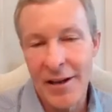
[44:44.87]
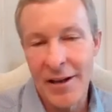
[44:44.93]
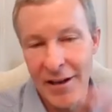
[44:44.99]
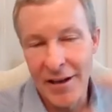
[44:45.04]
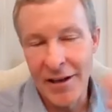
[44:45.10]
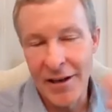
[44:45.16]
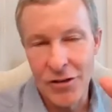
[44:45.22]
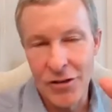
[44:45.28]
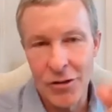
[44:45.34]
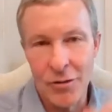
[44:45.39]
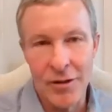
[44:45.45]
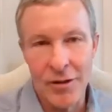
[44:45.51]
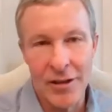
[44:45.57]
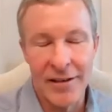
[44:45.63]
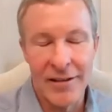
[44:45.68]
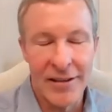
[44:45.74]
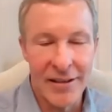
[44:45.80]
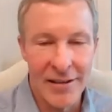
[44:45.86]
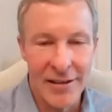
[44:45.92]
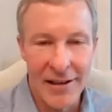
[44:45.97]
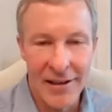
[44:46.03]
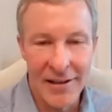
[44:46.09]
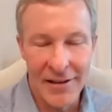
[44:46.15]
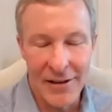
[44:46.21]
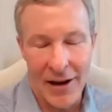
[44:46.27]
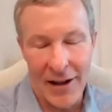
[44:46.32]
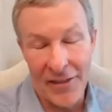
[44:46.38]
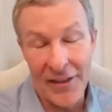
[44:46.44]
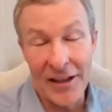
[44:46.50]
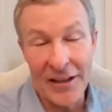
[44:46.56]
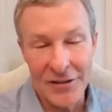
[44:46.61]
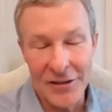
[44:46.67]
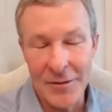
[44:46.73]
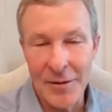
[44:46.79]
an issue that I
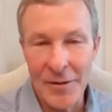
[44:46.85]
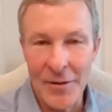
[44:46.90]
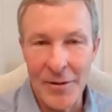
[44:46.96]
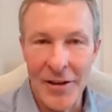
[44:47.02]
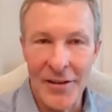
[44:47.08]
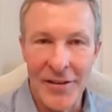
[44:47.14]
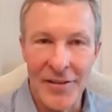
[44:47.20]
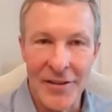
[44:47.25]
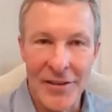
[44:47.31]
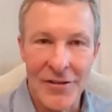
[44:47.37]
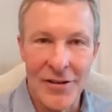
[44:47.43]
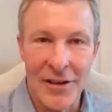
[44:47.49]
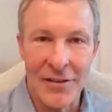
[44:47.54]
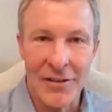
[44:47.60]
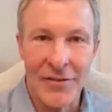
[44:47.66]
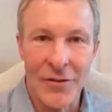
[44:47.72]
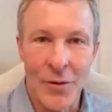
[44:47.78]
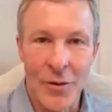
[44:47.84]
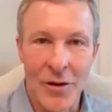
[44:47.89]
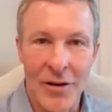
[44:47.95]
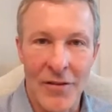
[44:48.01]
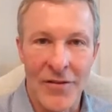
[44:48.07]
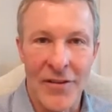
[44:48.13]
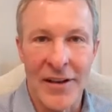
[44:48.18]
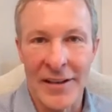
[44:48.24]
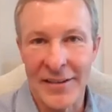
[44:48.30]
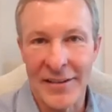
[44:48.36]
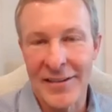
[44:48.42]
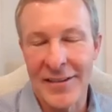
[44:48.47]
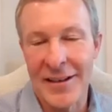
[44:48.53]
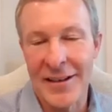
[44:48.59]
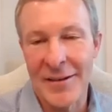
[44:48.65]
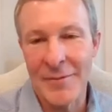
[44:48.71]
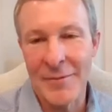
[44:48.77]
think is going to be relatively straightforward to fix,